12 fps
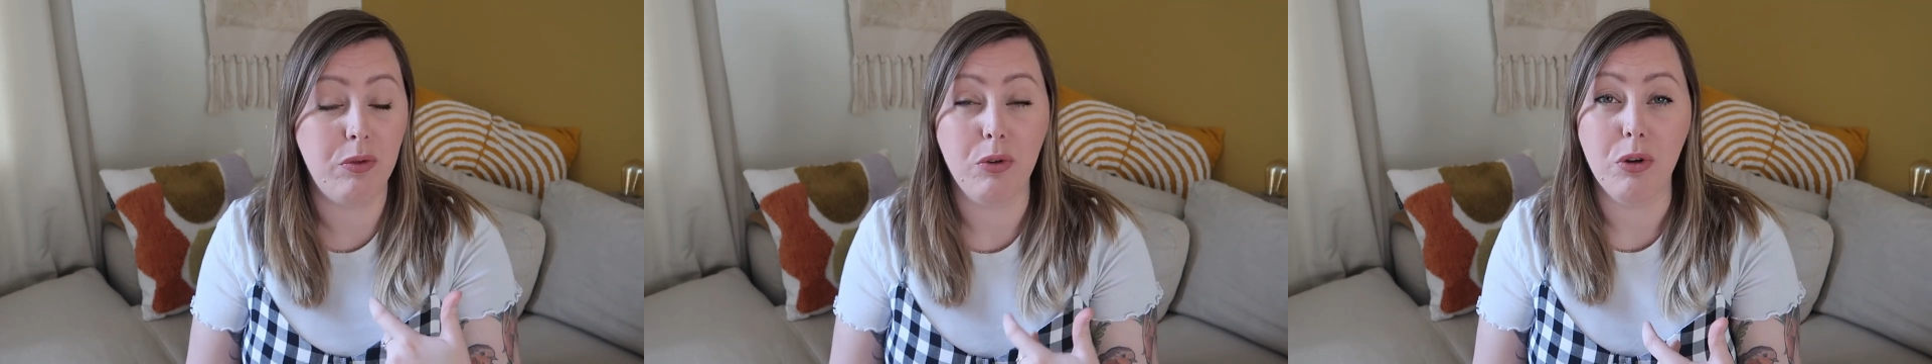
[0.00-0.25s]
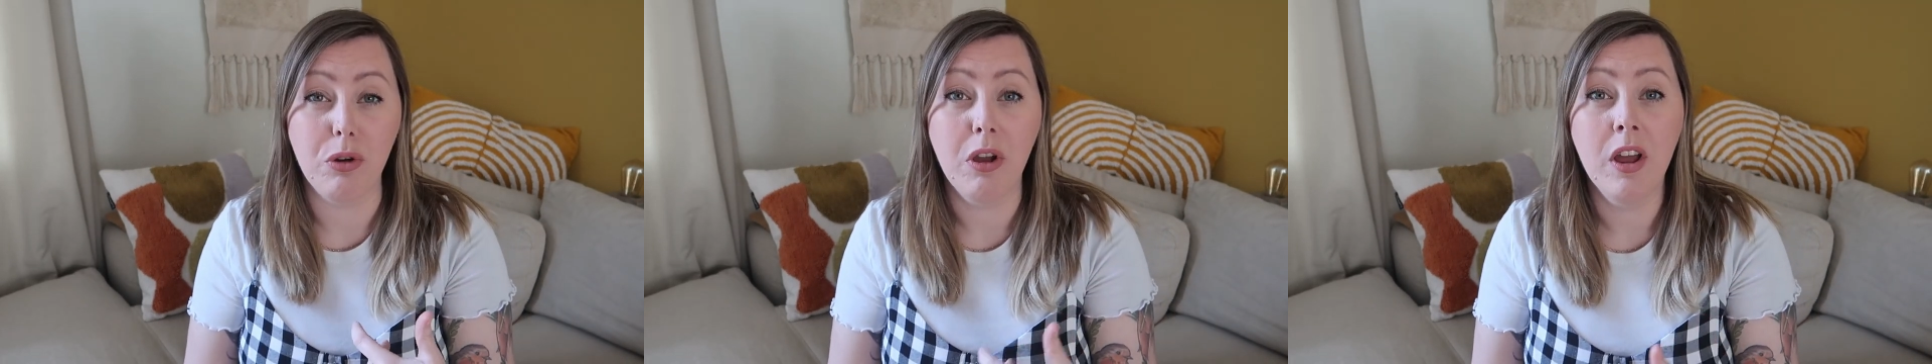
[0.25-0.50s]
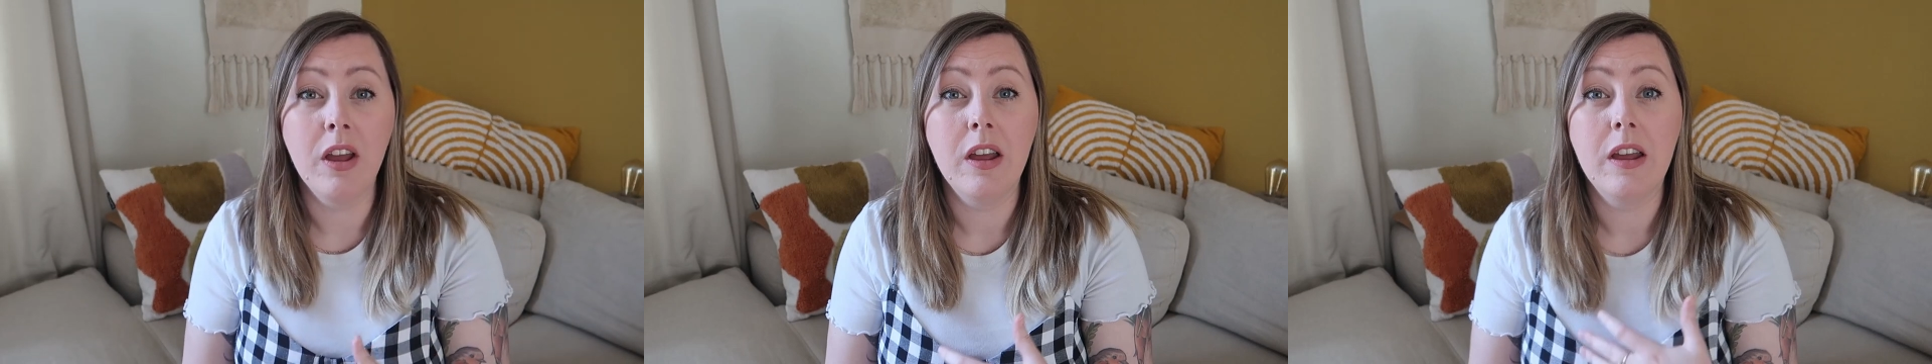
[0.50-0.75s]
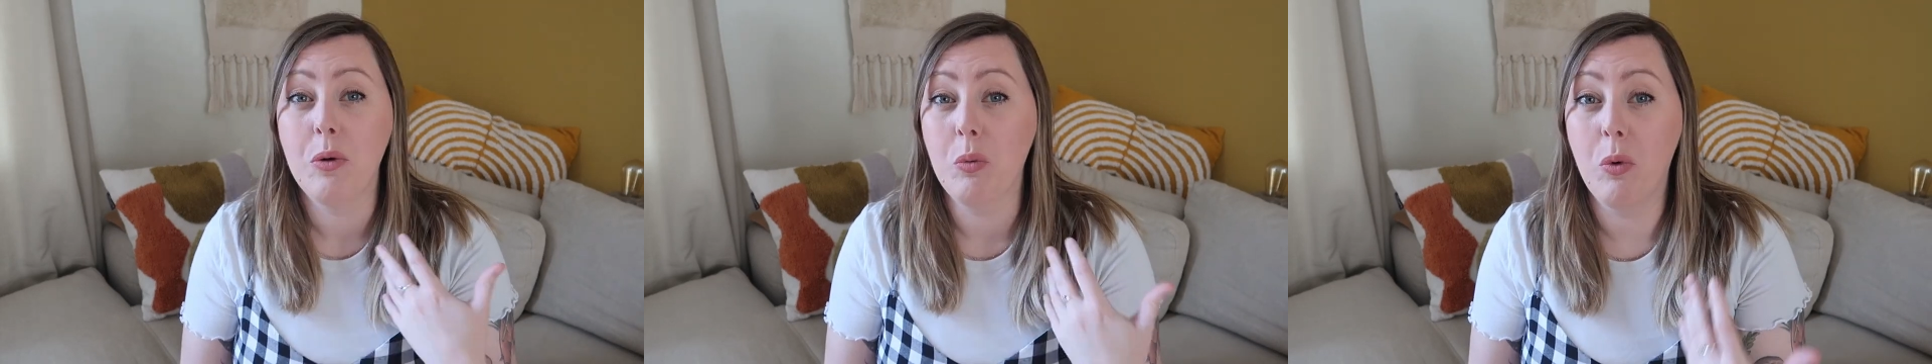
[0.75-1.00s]
through
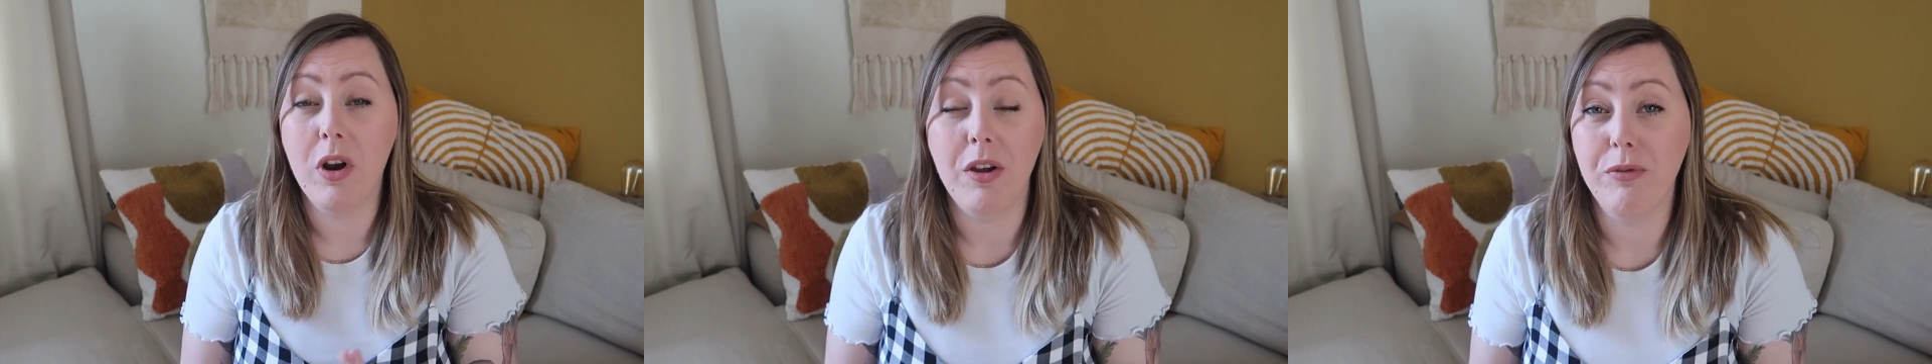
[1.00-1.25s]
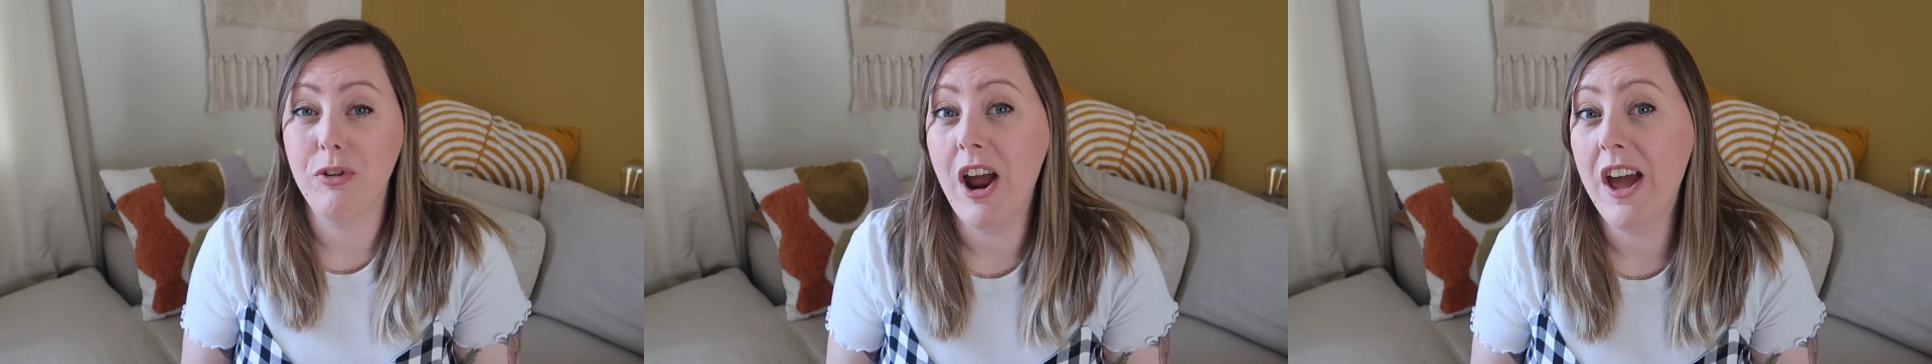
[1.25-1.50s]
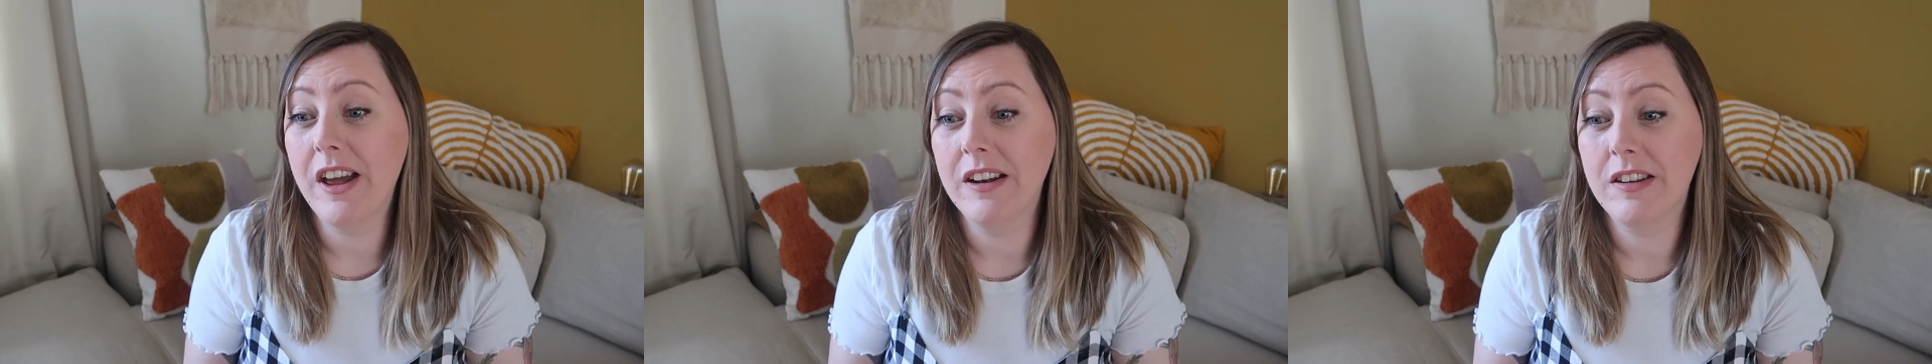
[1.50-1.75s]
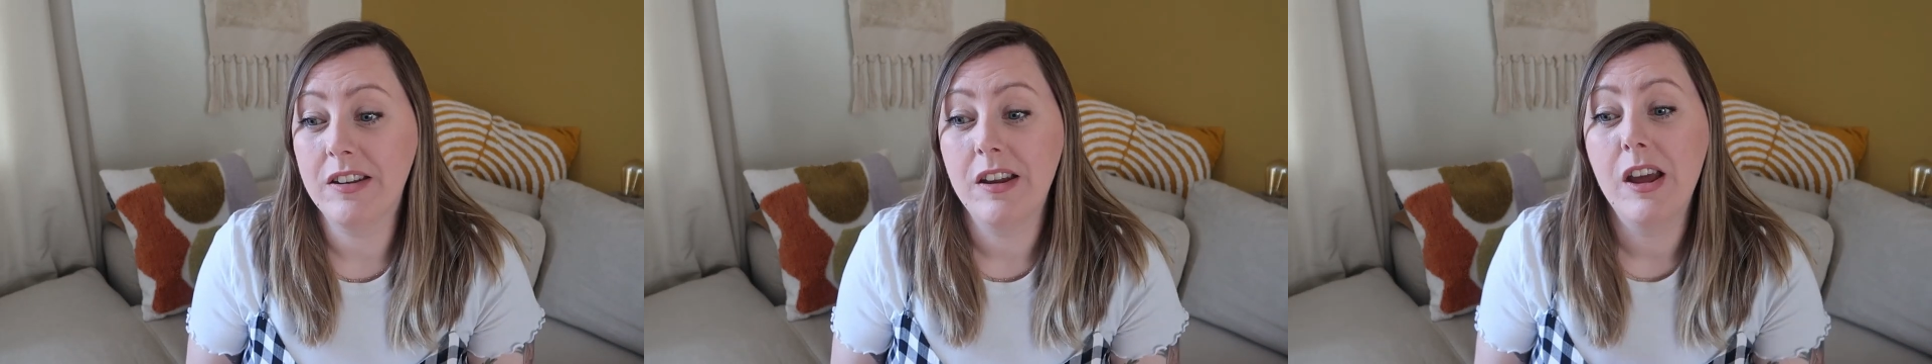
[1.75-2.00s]
what I've
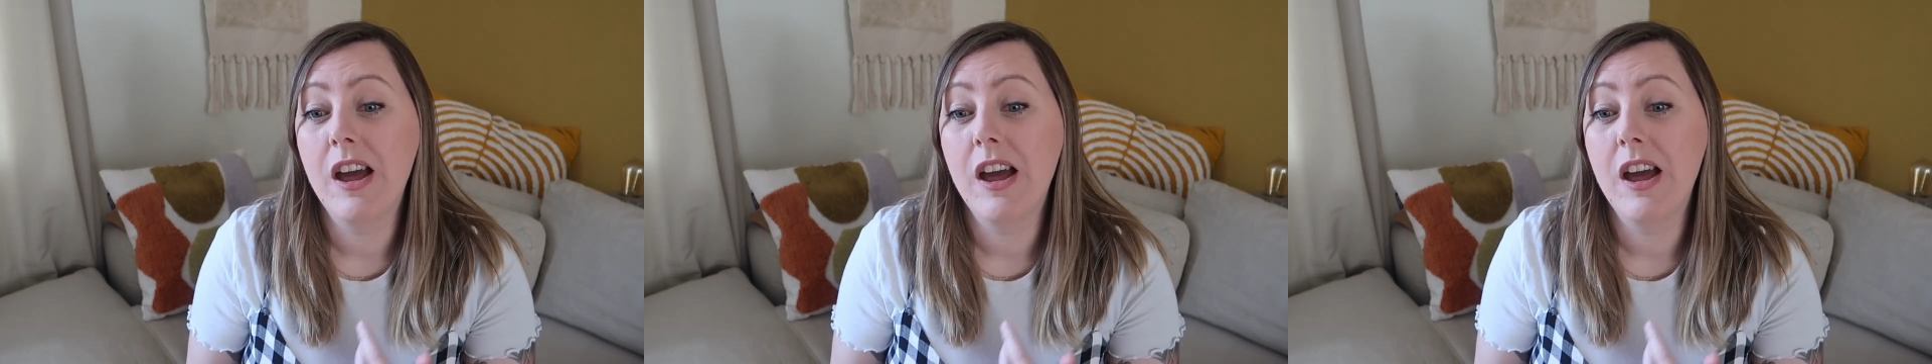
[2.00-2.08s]
read,